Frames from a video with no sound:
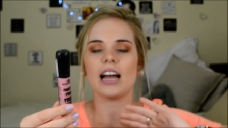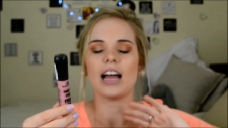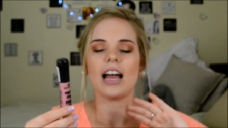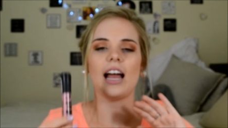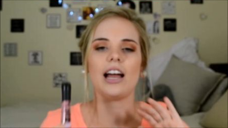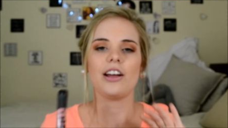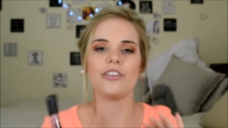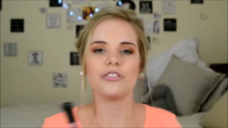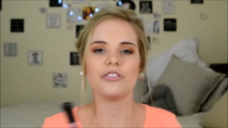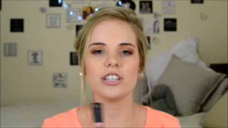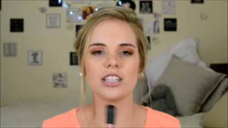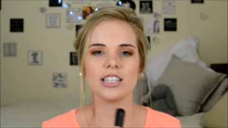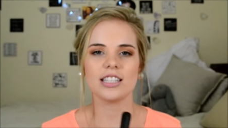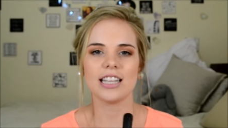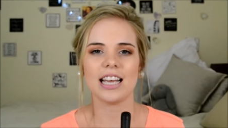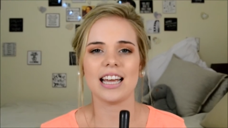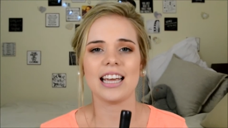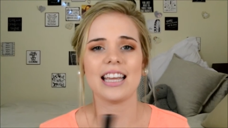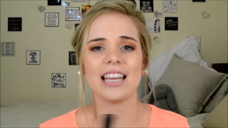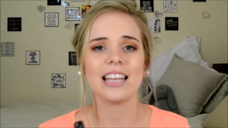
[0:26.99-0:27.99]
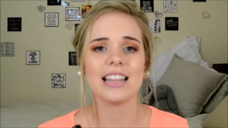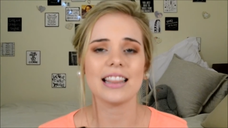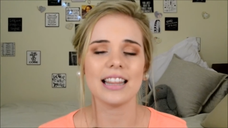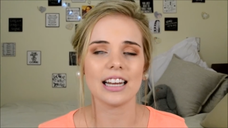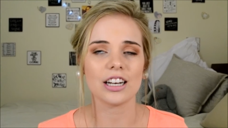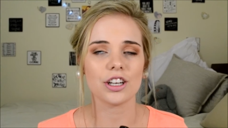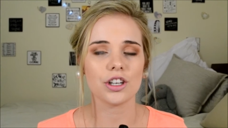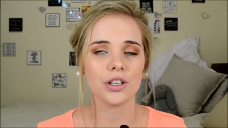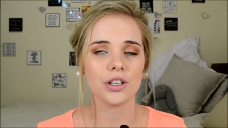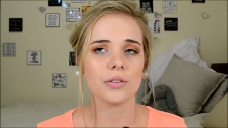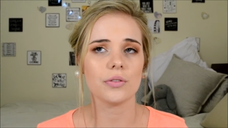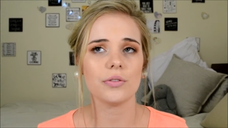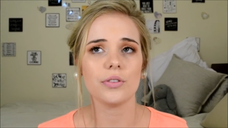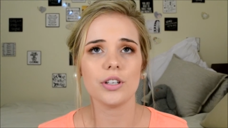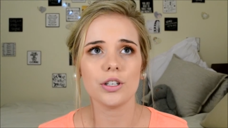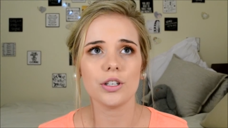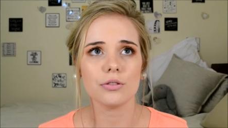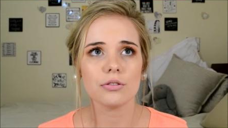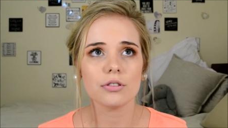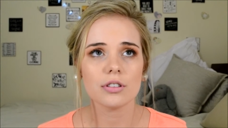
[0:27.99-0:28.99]
I have to say that
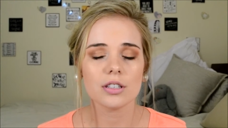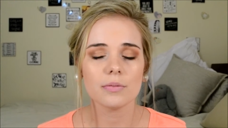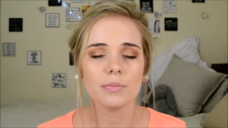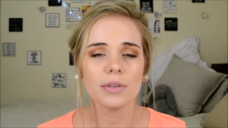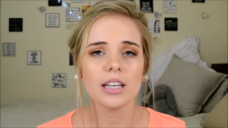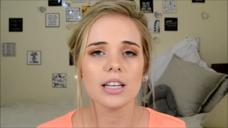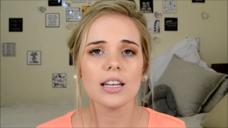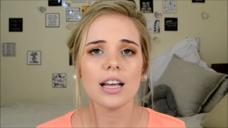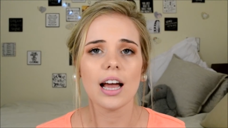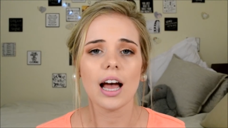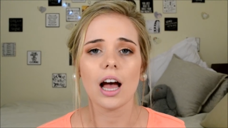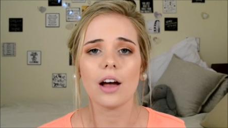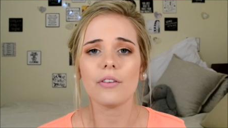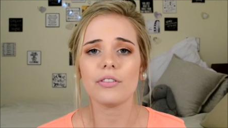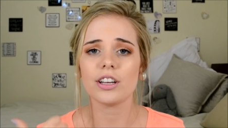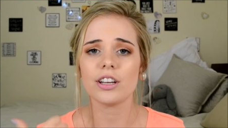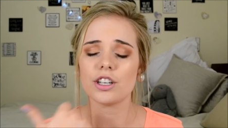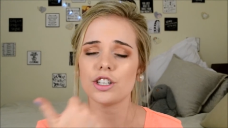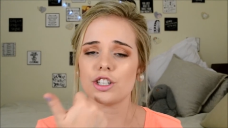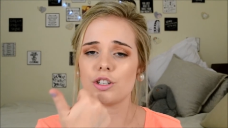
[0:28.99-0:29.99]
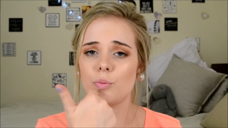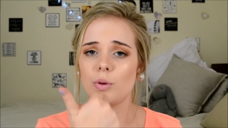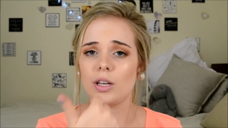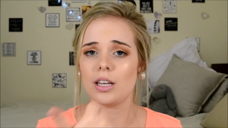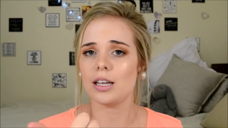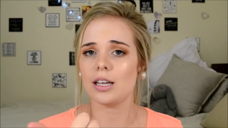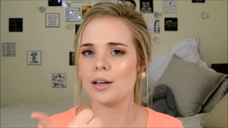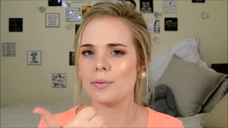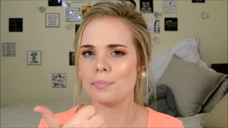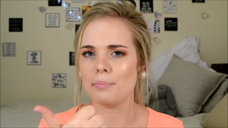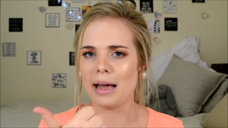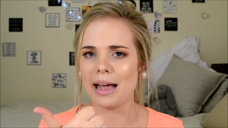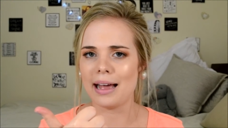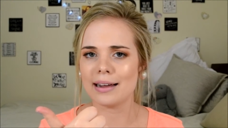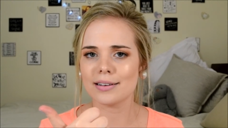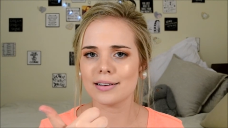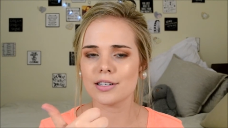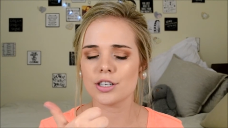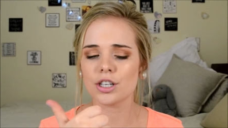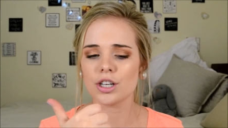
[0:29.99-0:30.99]
confused me, having to be a
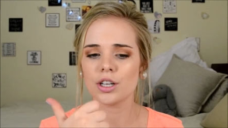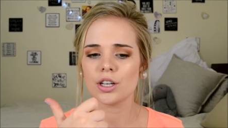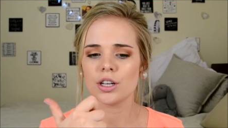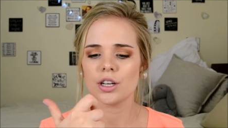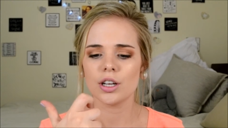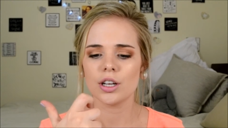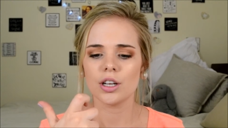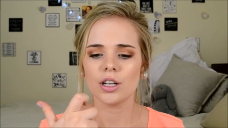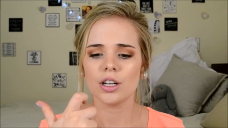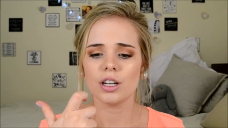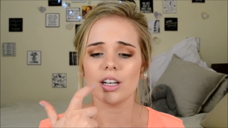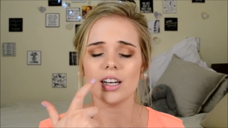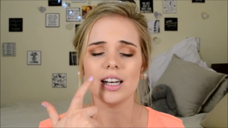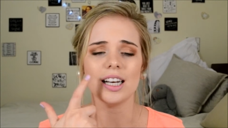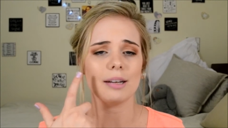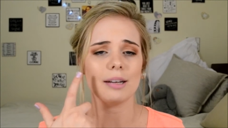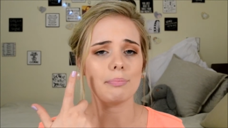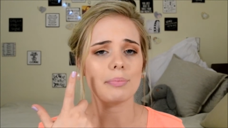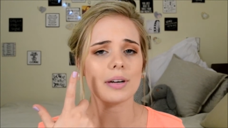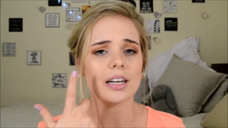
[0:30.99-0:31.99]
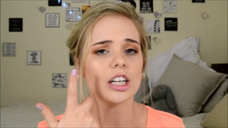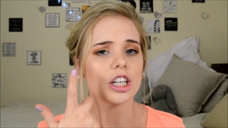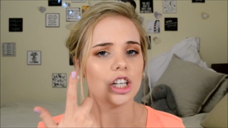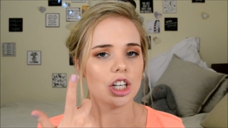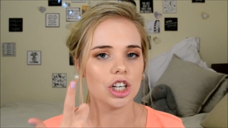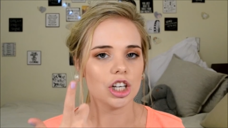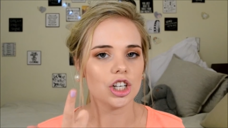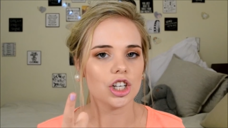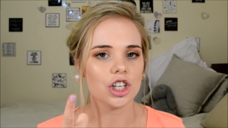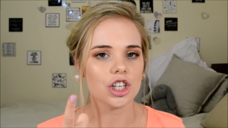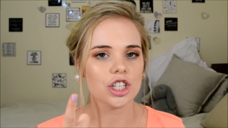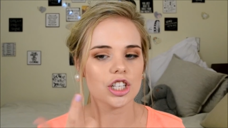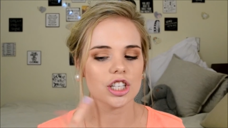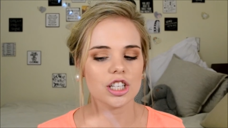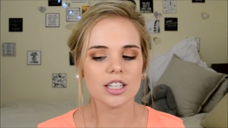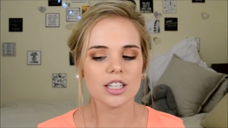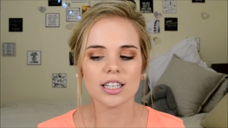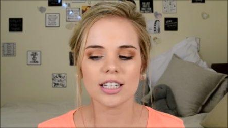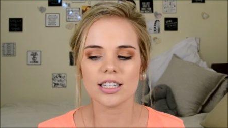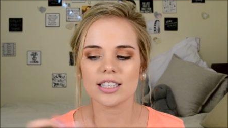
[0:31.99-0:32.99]
matte lip
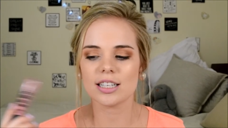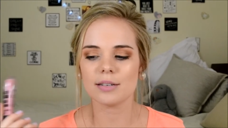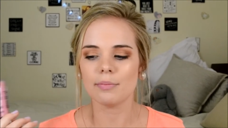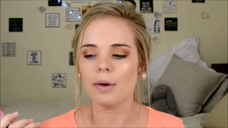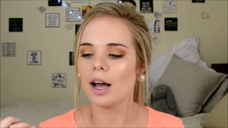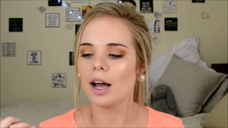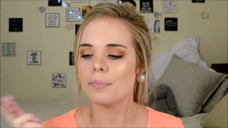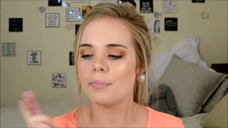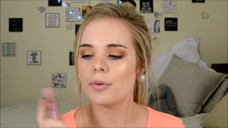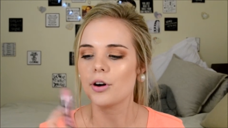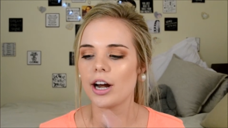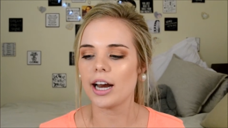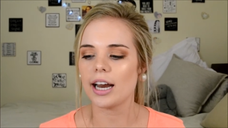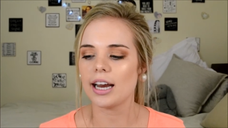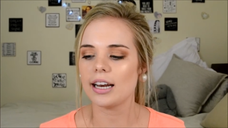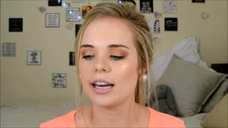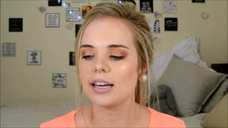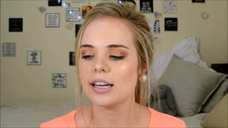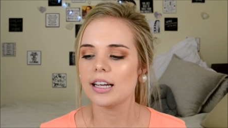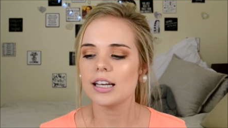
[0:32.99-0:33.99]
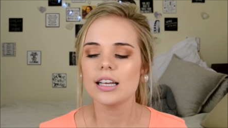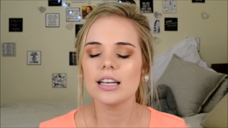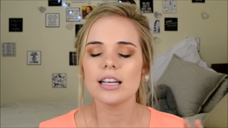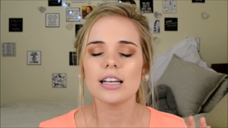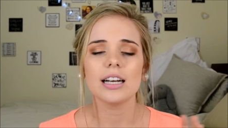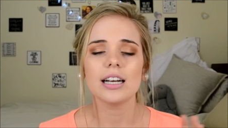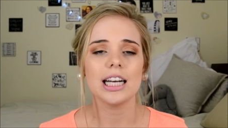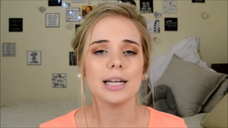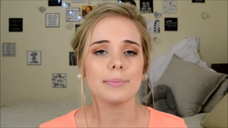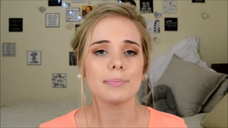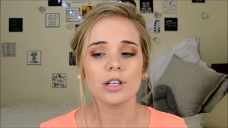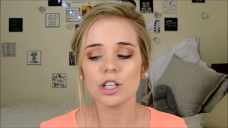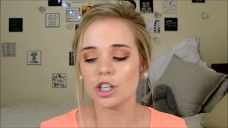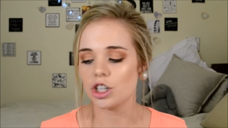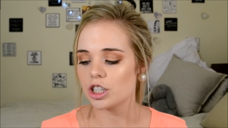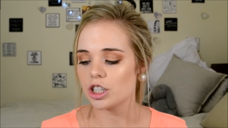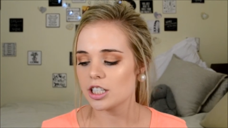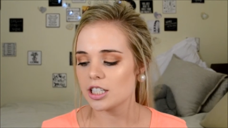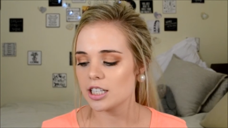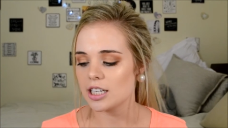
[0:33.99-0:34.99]
gloss, because in my brain lip
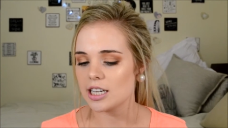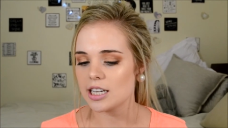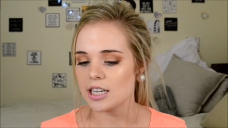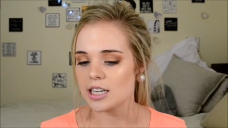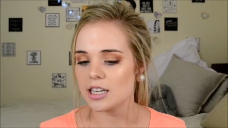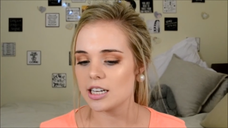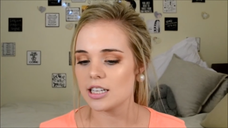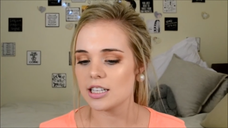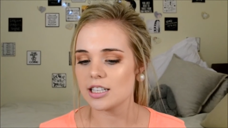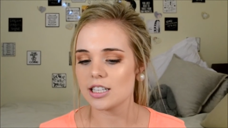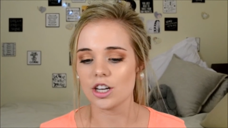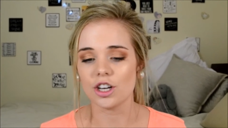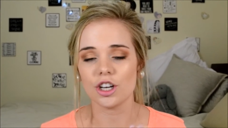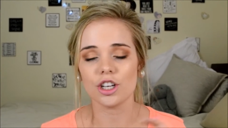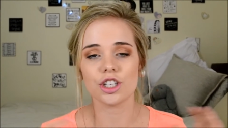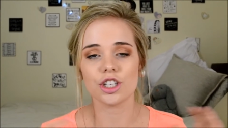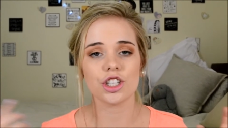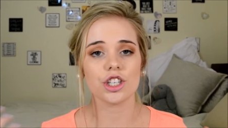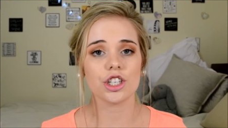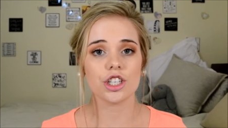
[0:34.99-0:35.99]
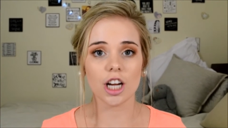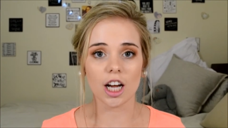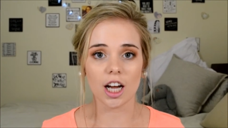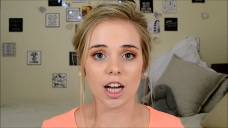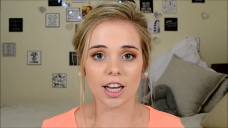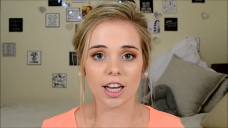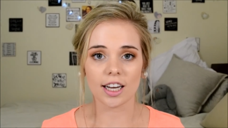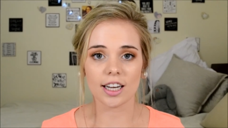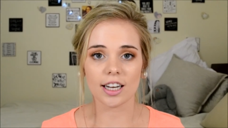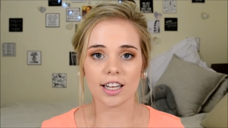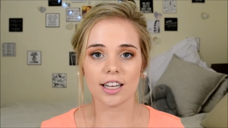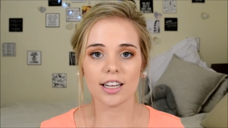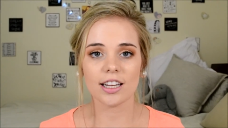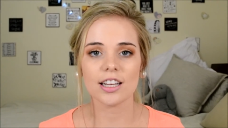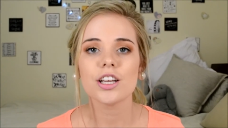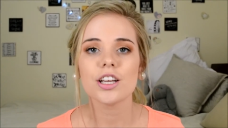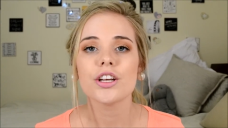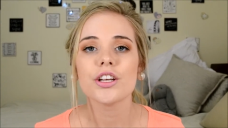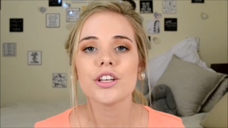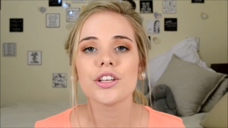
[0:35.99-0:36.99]
glosses are shiny.